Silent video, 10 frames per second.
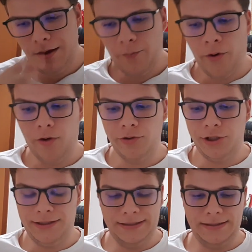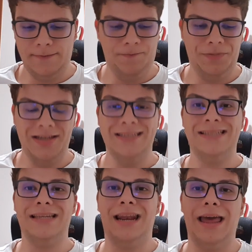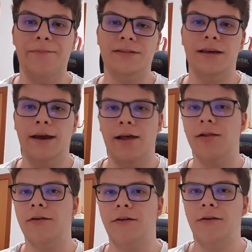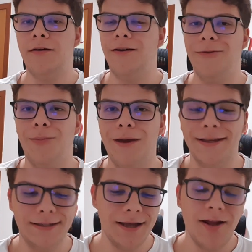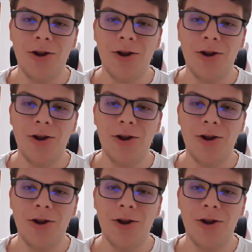Paul just slaps the hell out of the bass.